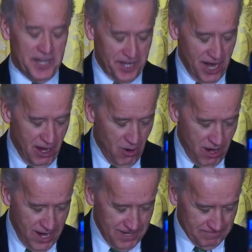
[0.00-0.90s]
You
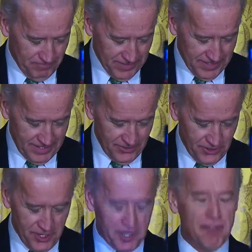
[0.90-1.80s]
know, uh,
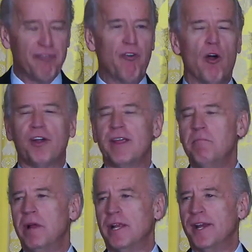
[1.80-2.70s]
there are nearly 40
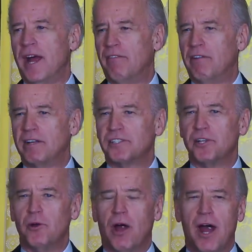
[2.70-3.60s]
million of us
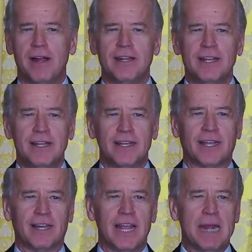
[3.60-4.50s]
who uh,
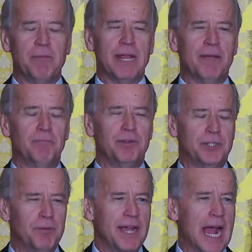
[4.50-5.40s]
claim
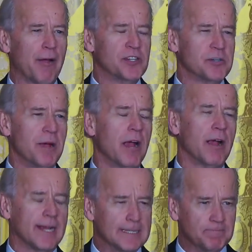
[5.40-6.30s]
to be, Irish
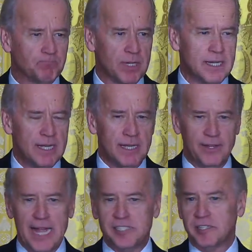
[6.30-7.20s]
American.
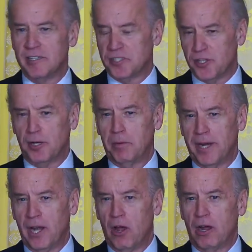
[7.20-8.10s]
That's
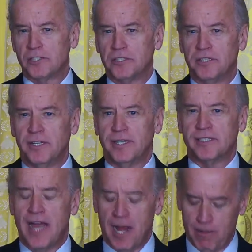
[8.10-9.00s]
considerably larger than the
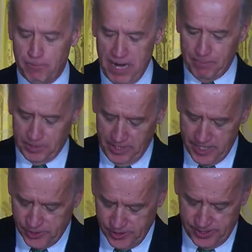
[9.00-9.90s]
entire
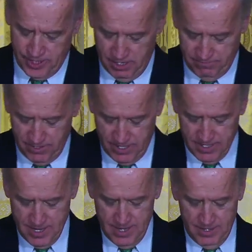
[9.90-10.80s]
population of, uh,
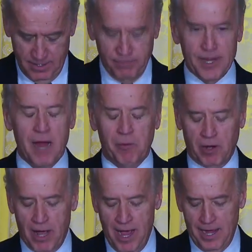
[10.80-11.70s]
of the
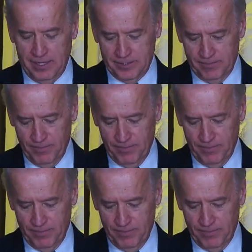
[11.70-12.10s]
Emerald Isle.